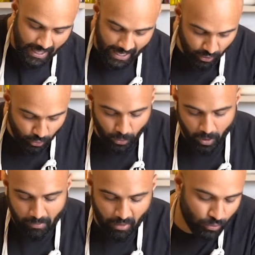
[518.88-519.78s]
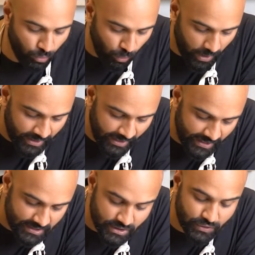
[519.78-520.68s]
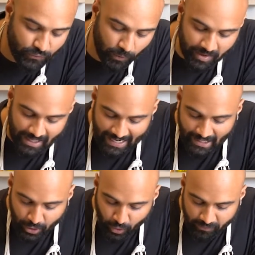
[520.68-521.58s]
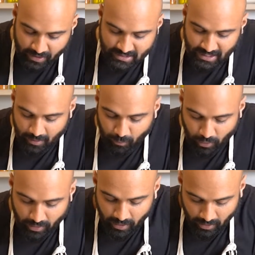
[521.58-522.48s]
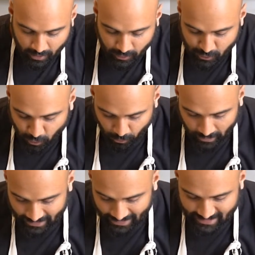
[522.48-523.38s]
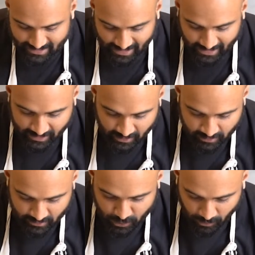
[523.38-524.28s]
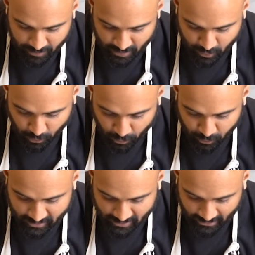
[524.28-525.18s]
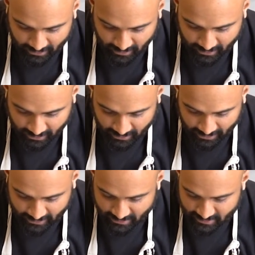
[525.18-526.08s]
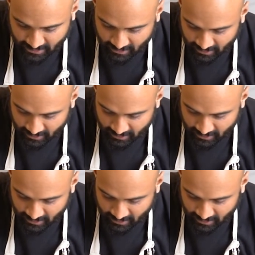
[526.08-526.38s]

and go about 1 inch from the end of this tart mold. So it ends right here so I'm just going to start cutting like this